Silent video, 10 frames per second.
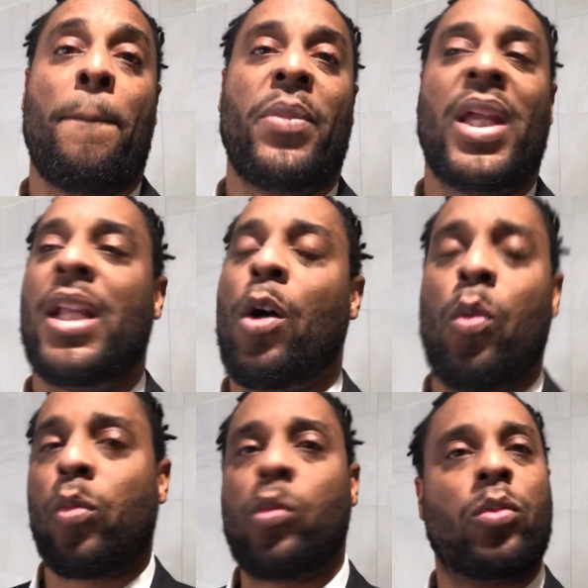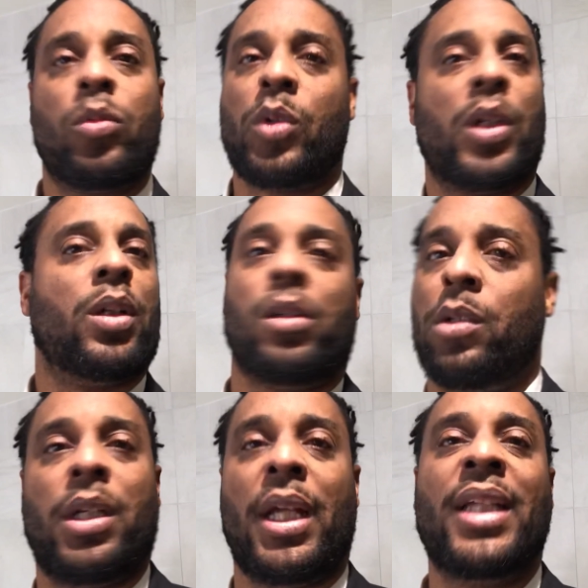He don't,
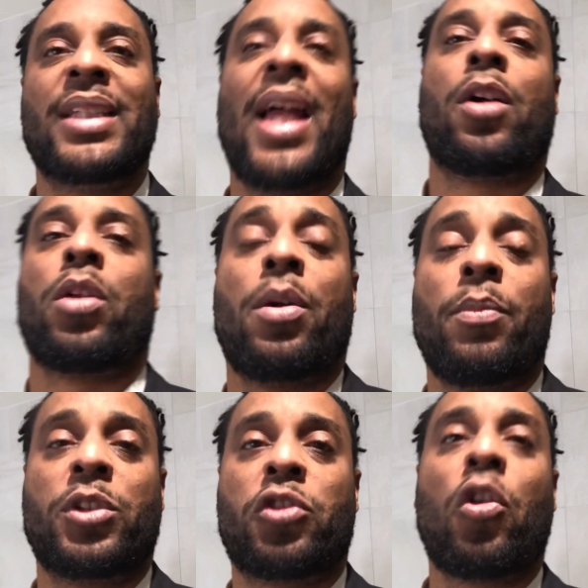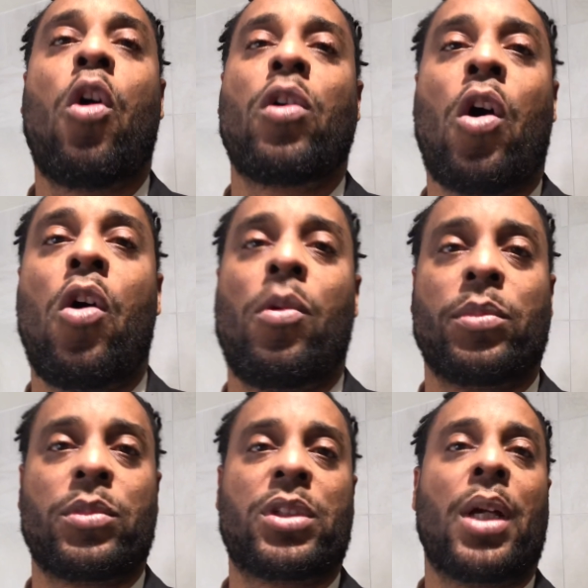he's not gonna strong
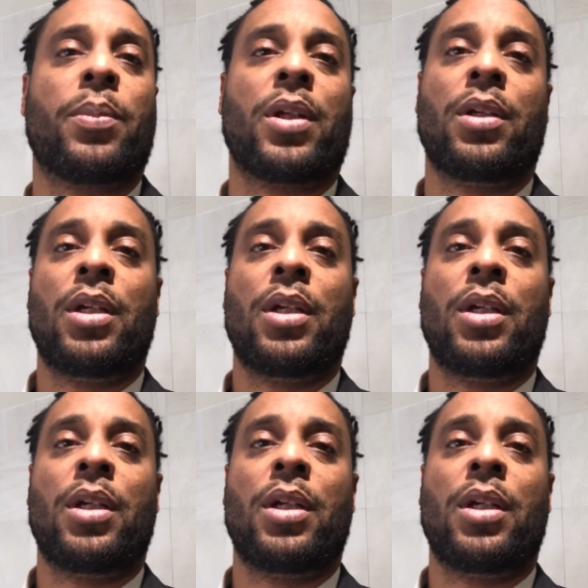arm something.